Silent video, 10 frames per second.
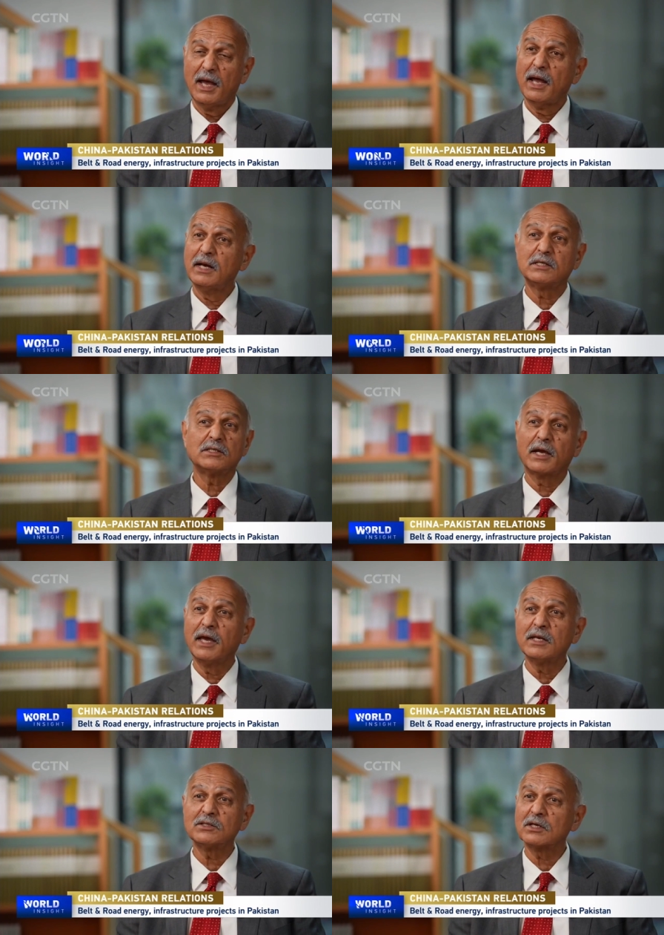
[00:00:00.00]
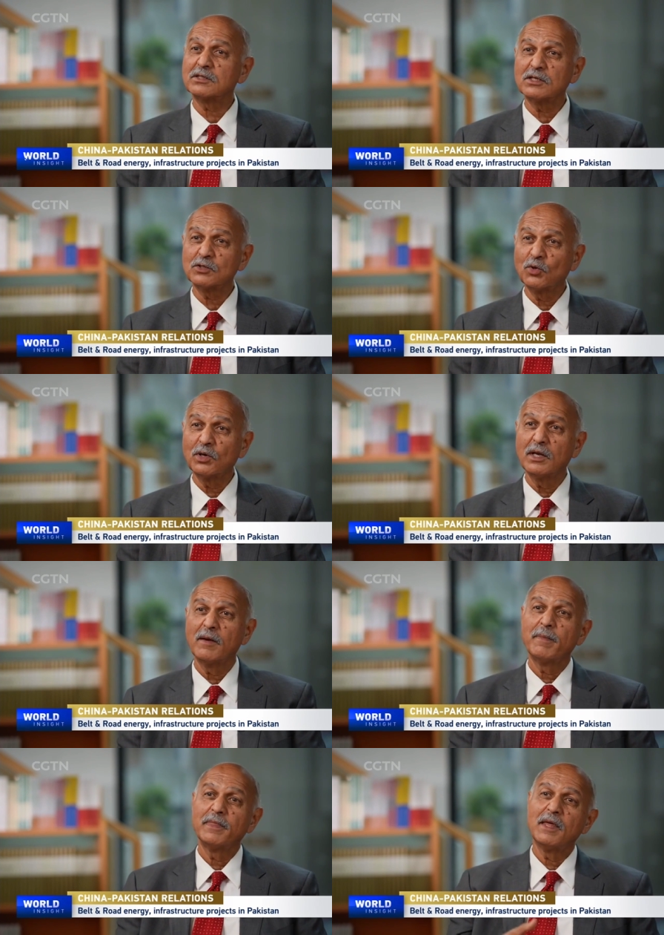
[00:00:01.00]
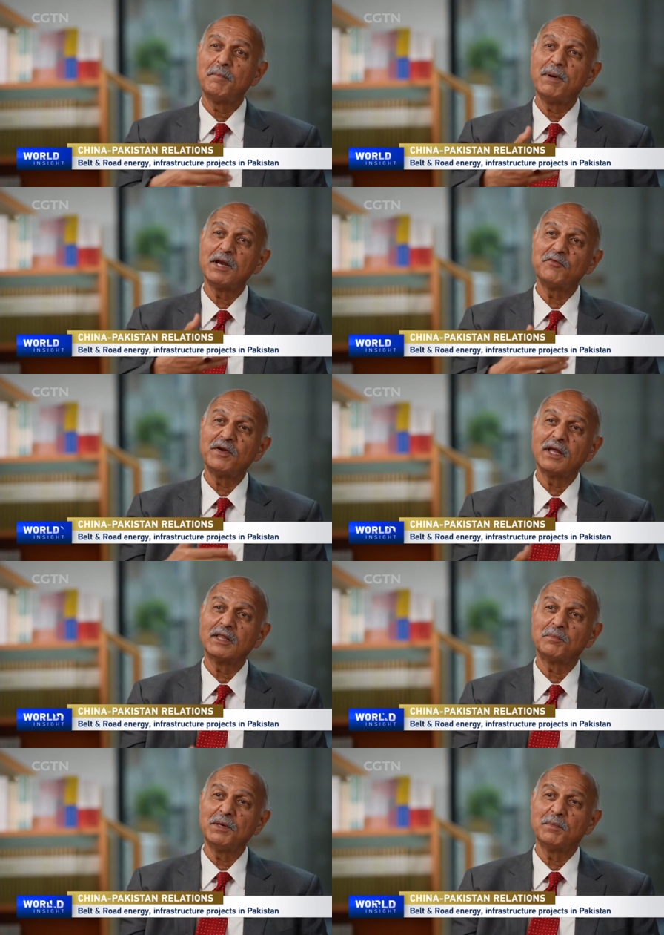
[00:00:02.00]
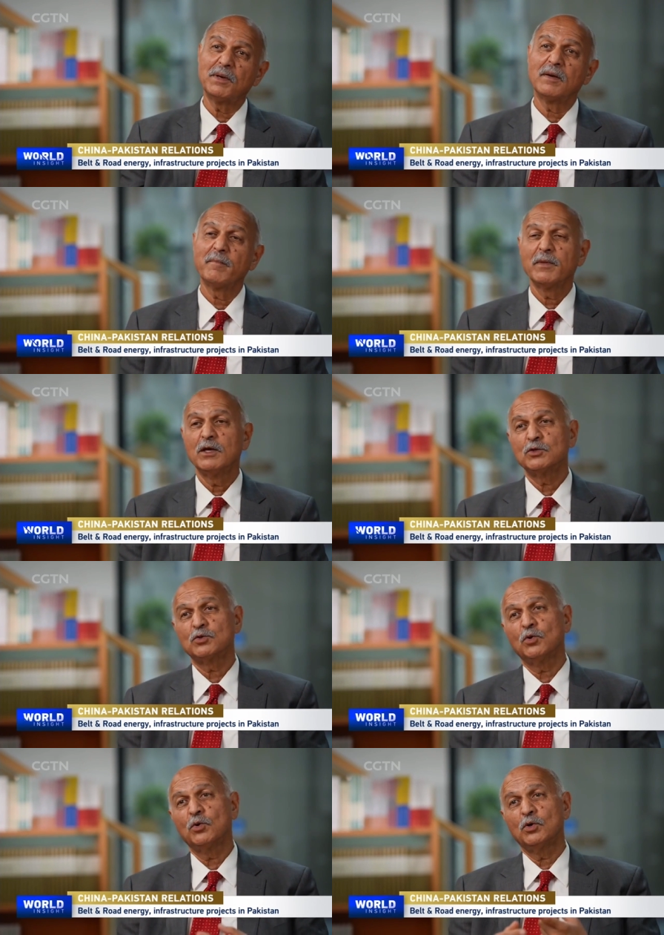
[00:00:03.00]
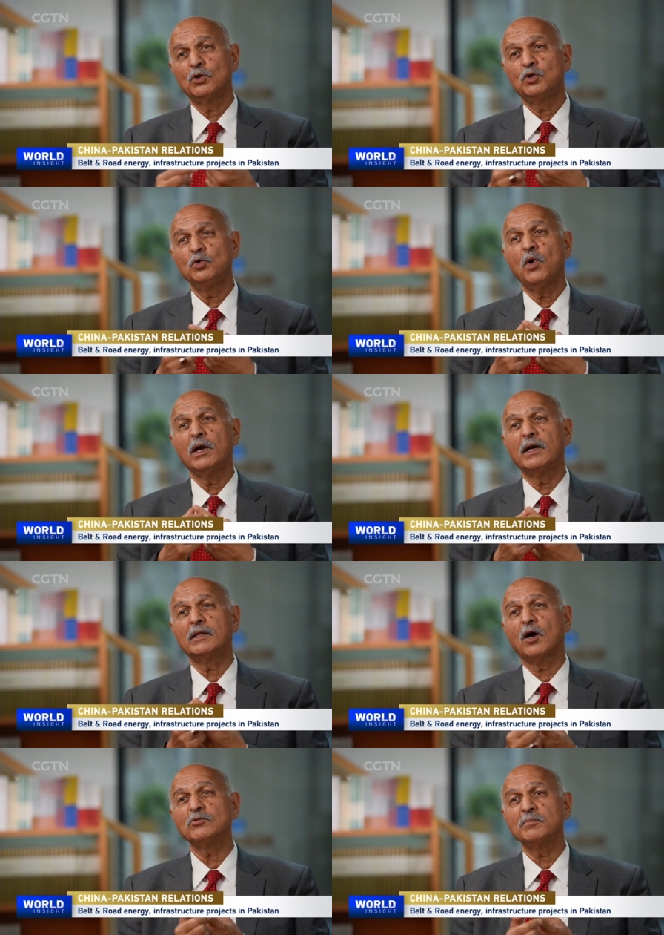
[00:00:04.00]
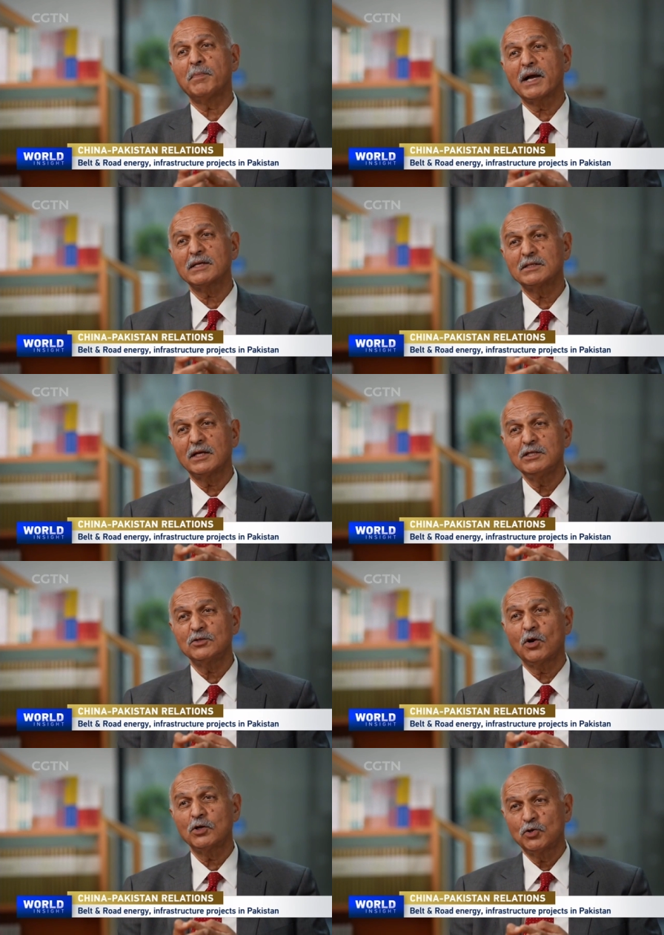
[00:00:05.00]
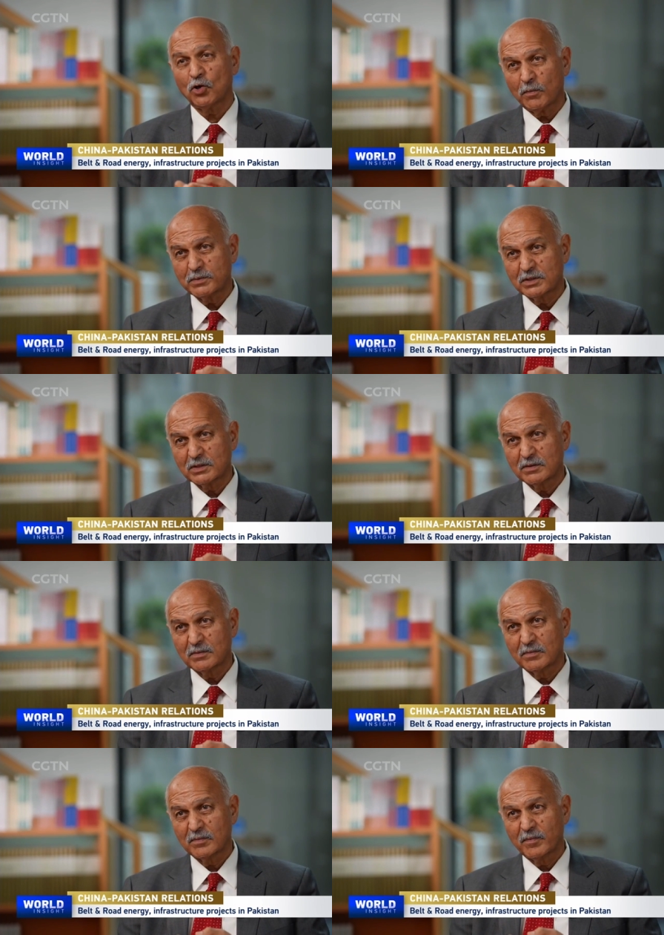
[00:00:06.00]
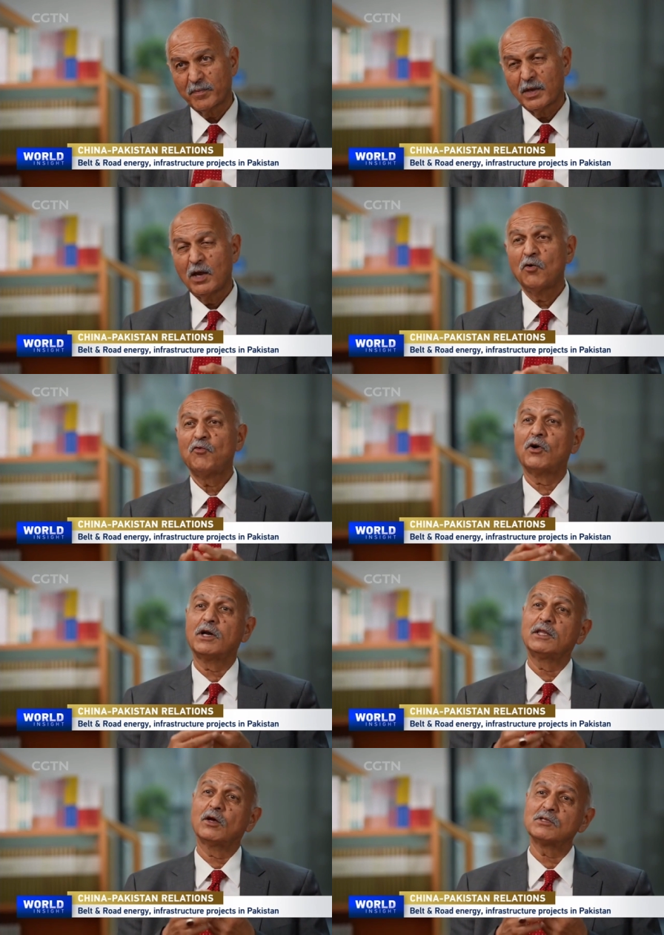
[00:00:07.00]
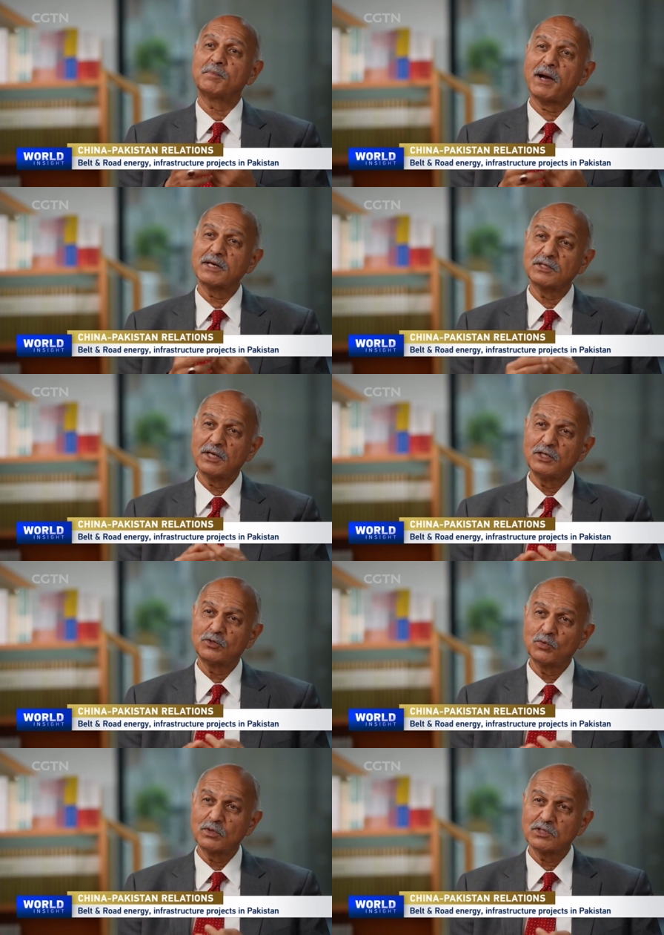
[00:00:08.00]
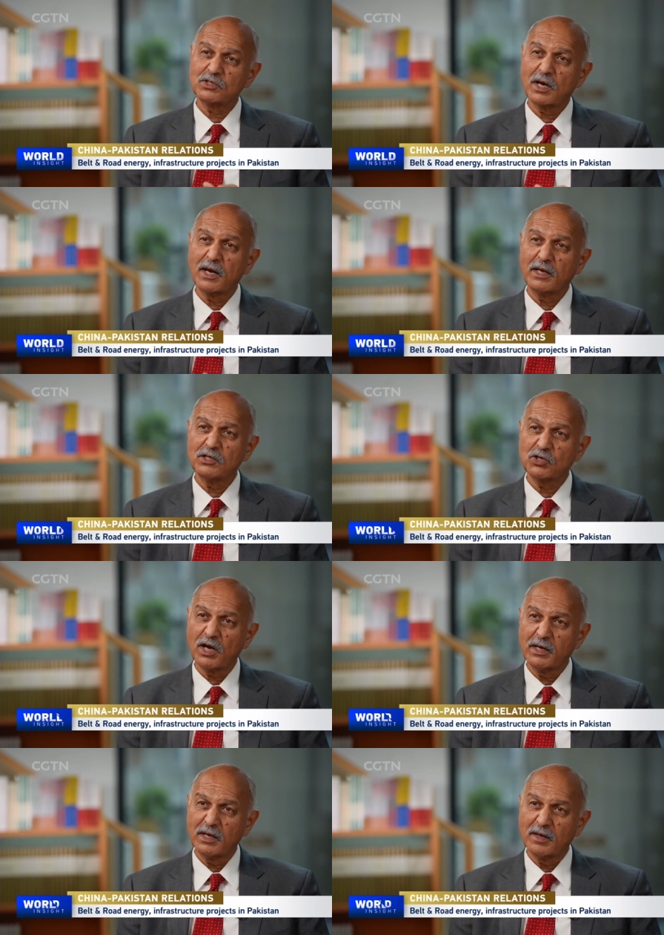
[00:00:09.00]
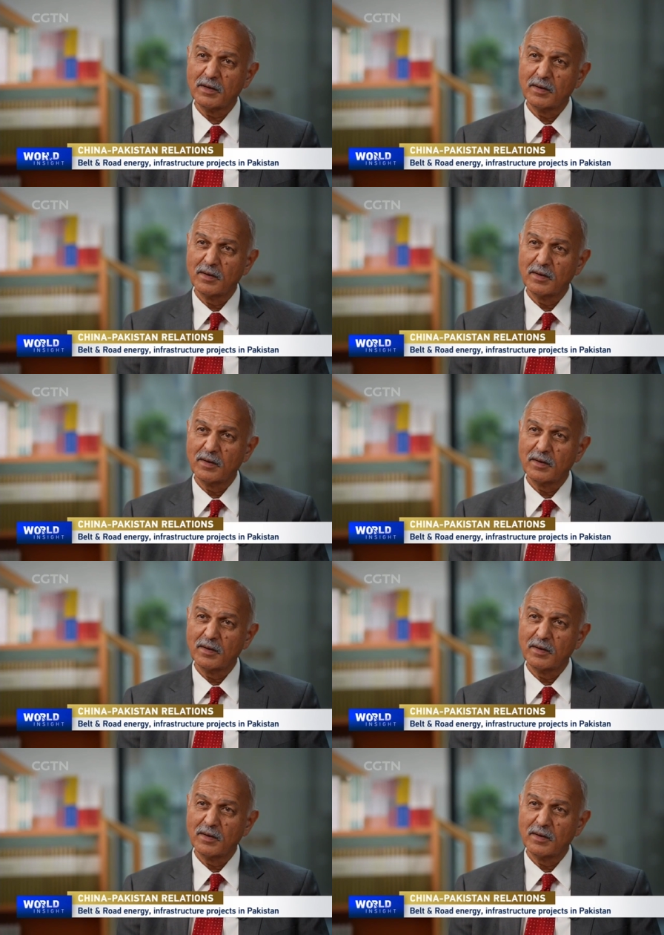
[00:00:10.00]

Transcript: And it's again a success story. They're benefiting the people. So 200,000 Pakistanis got jobs. 40,000 Pakistani students studying in China.